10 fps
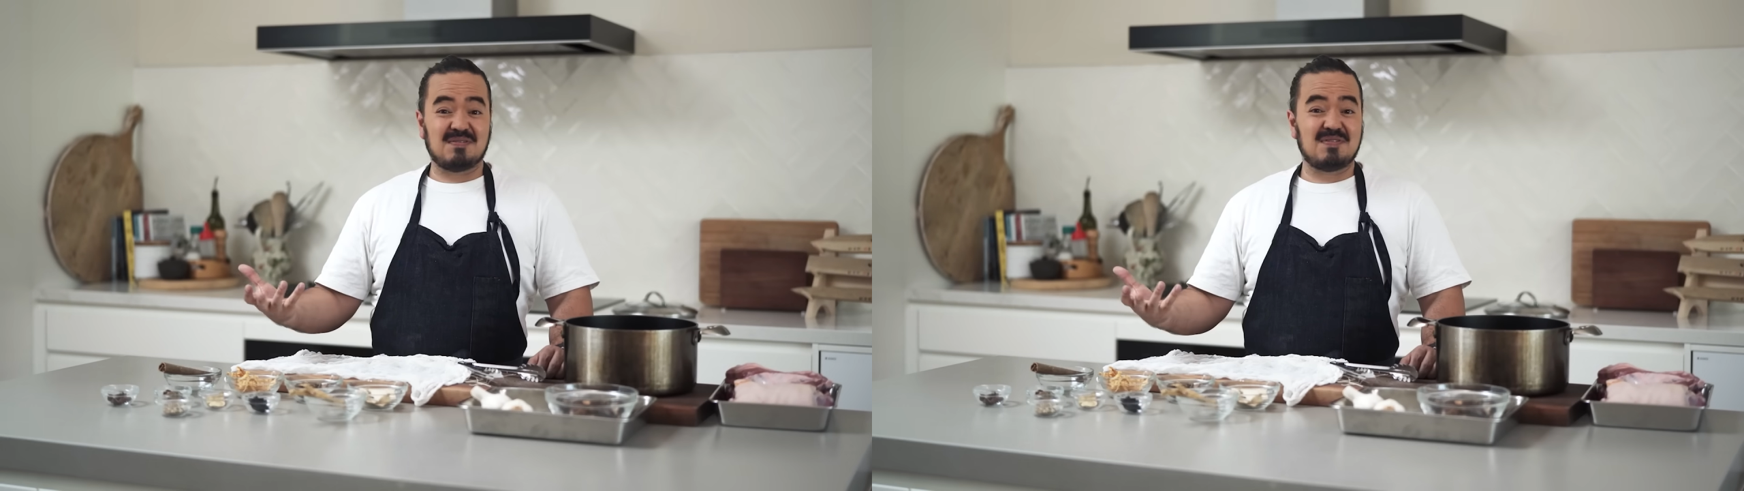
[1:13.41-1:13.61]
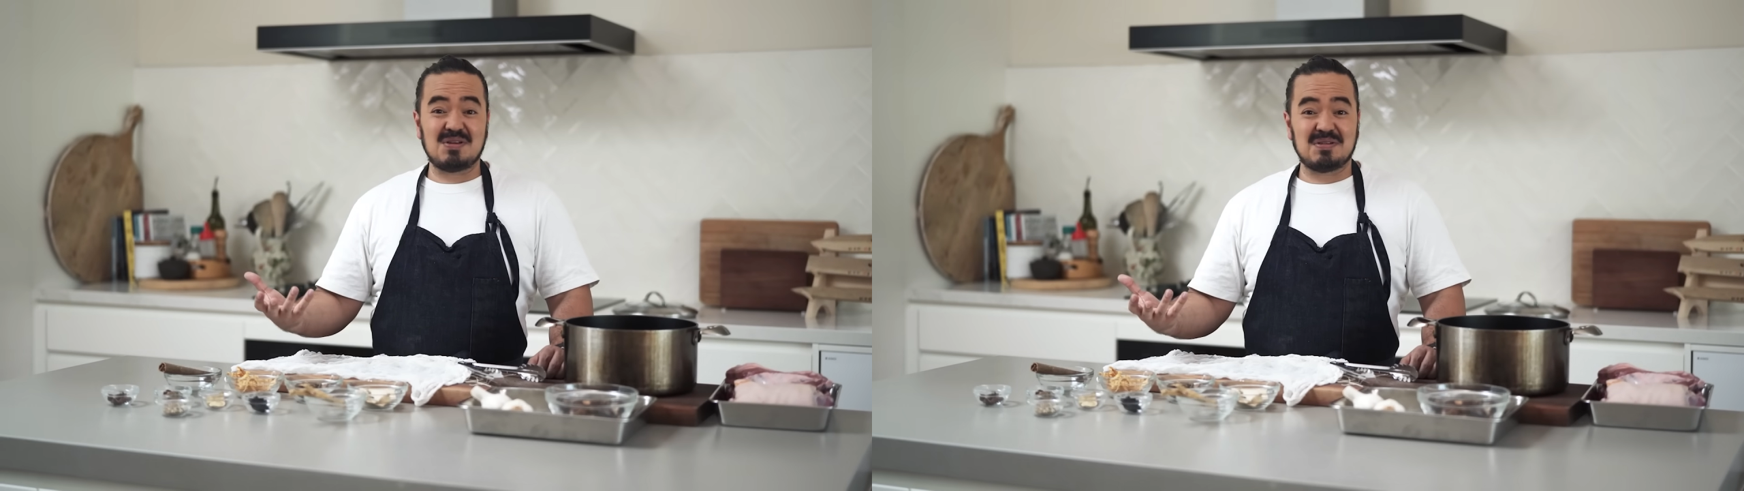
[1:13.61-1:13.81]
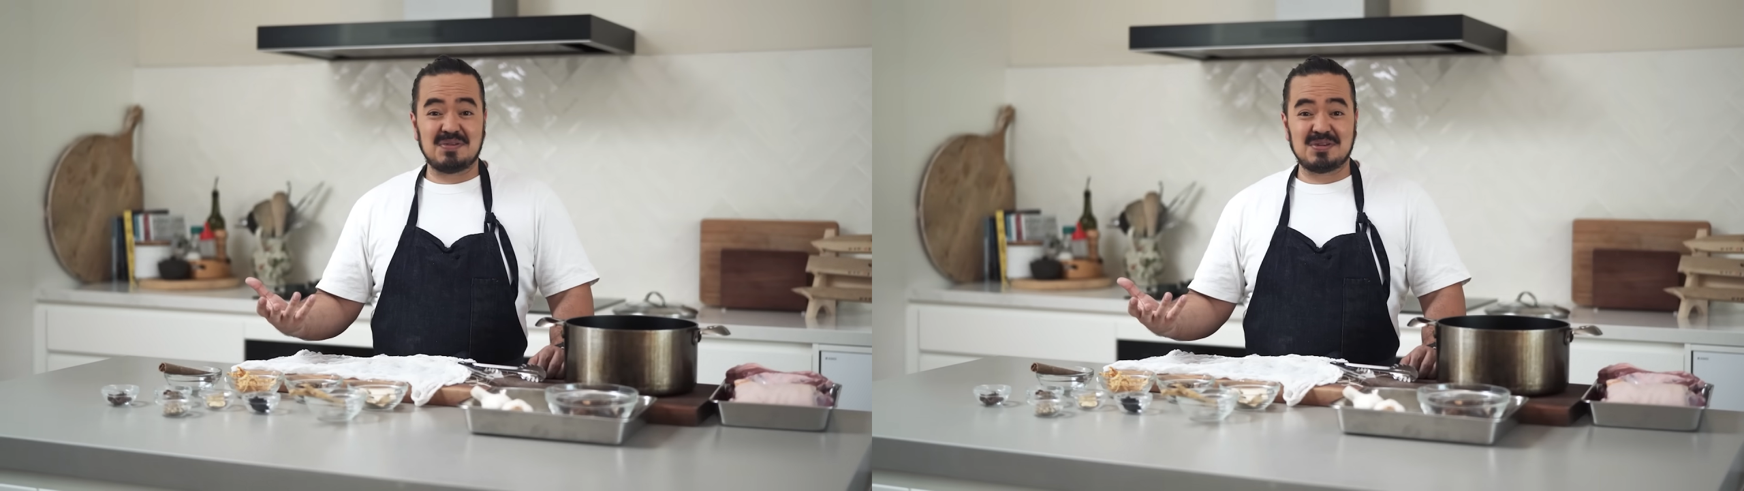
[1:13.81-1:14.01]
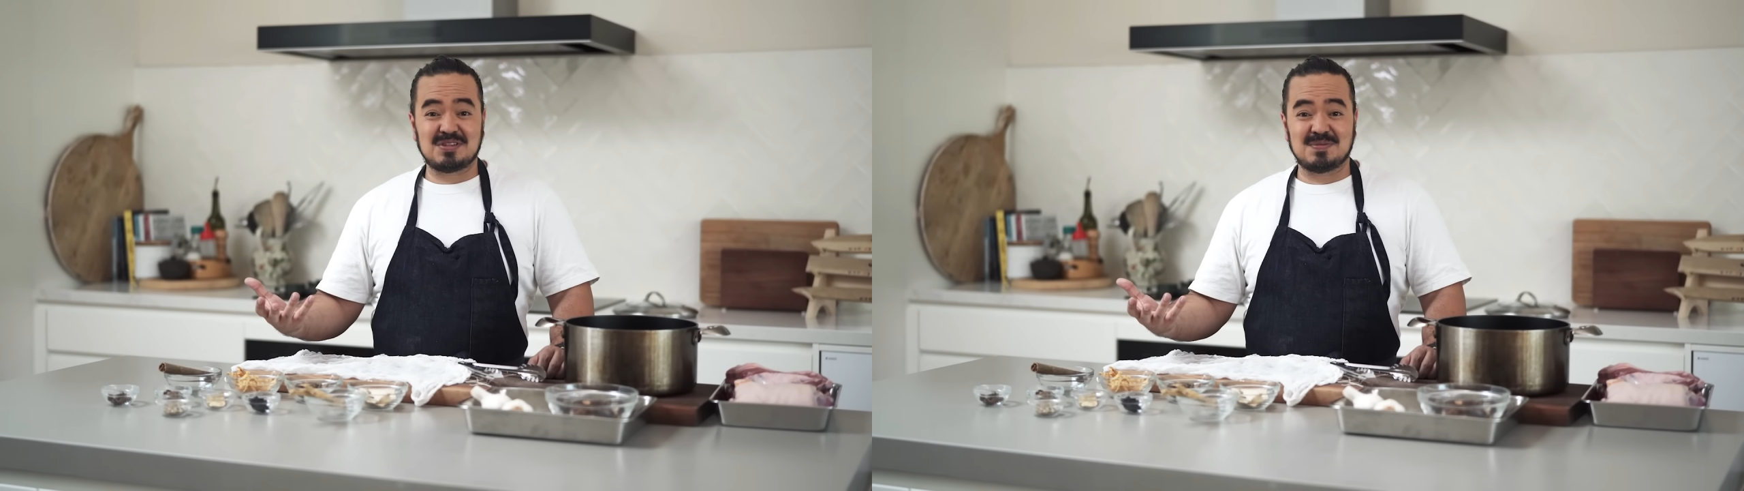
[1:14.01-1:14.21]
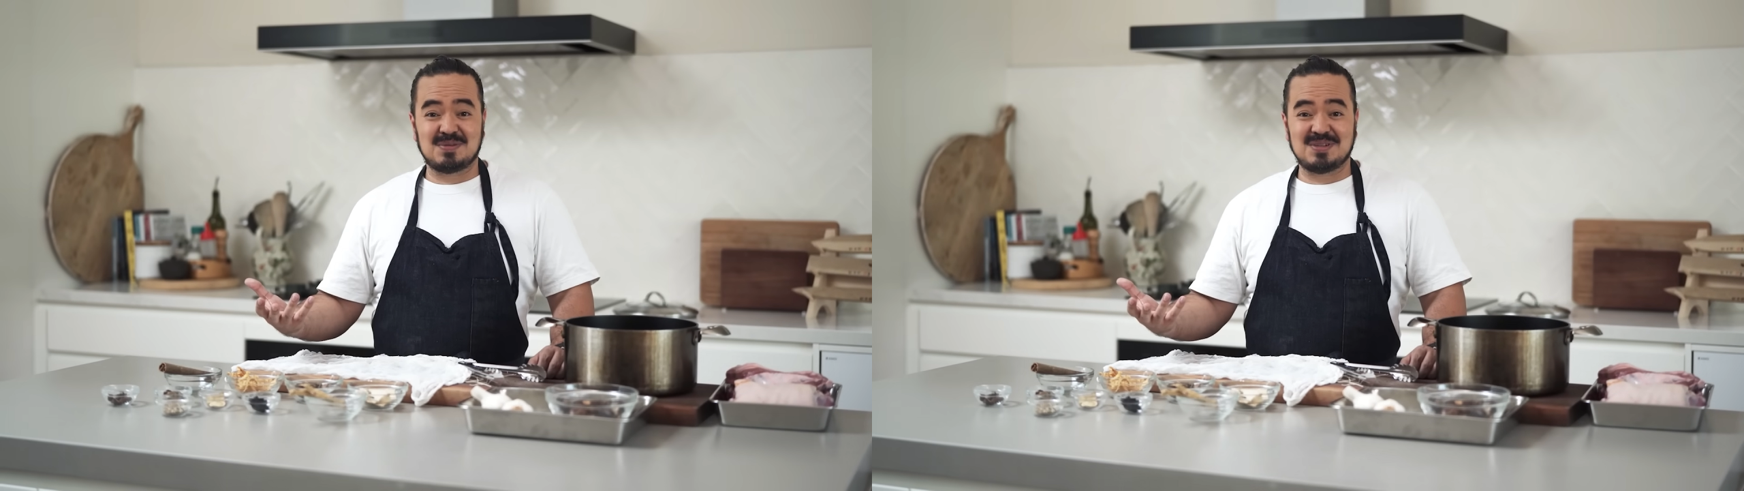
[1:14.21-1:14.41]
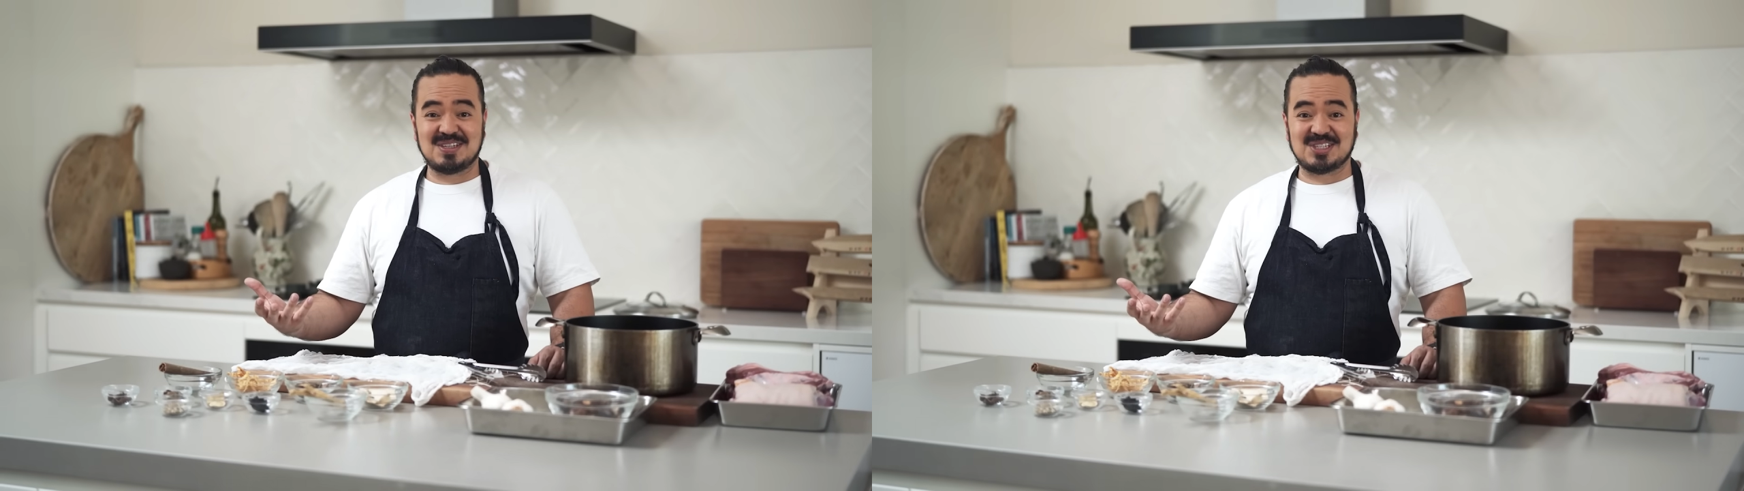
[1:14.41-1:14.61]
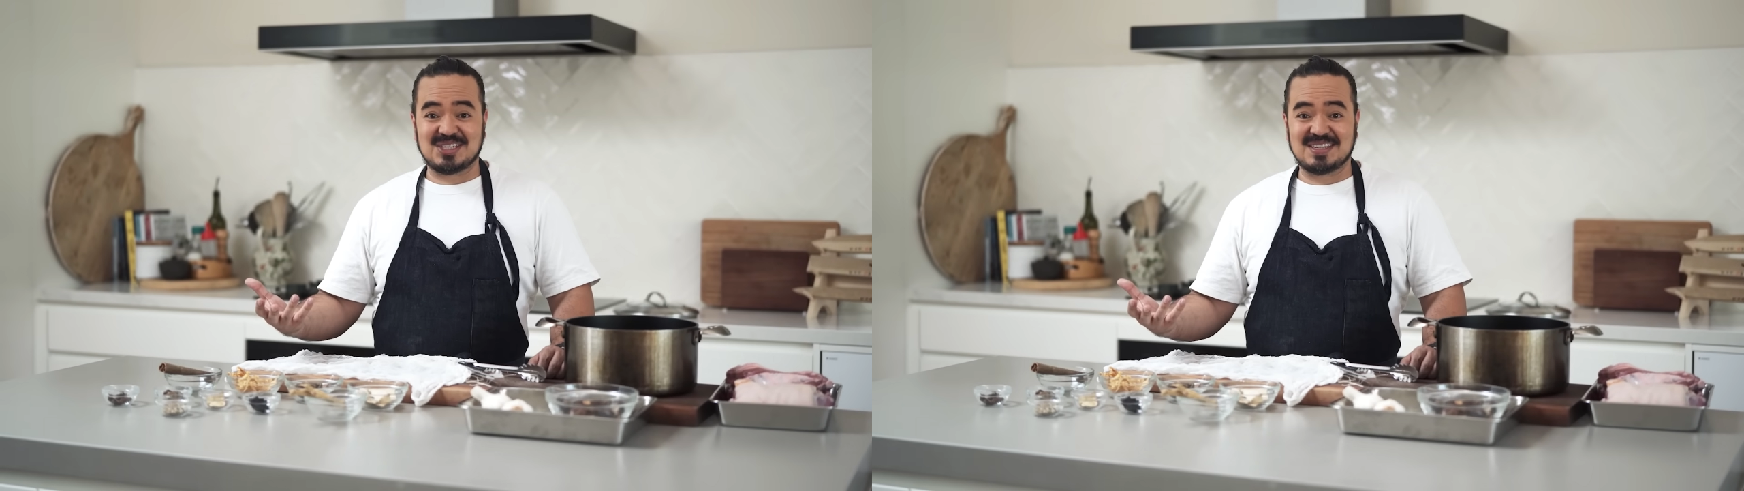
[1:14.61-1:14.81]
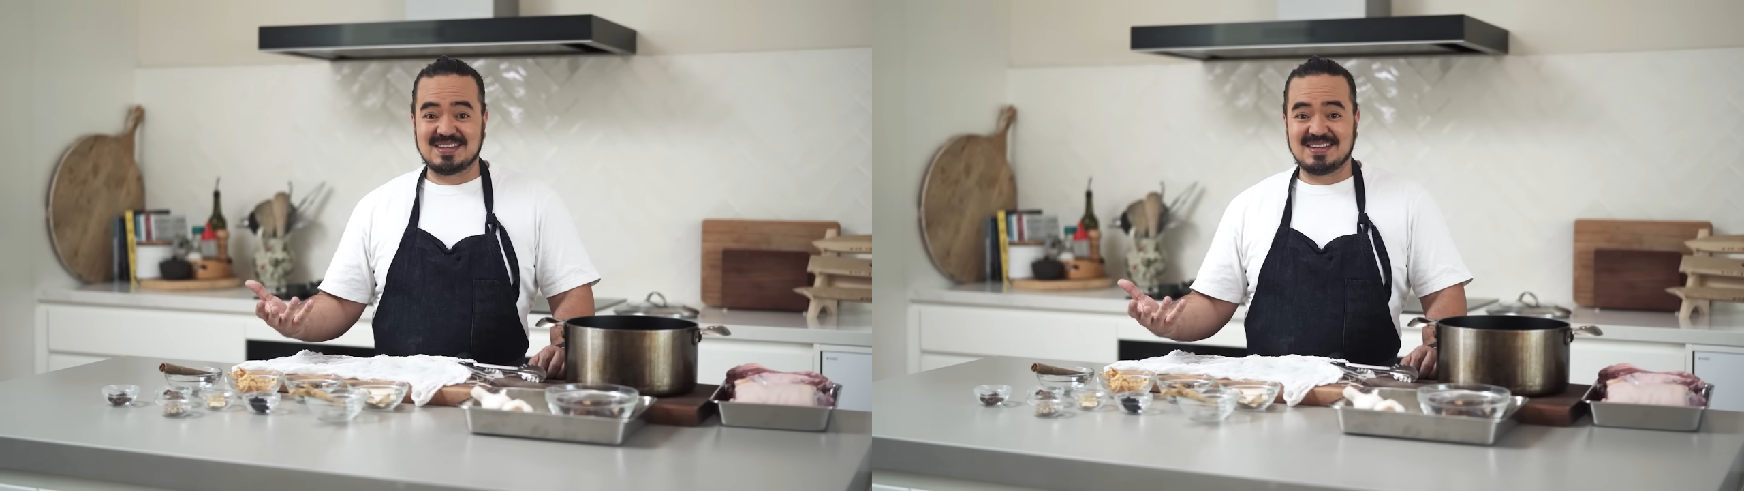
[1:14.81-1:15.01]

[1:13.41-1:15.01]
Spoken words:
very, very simple dish.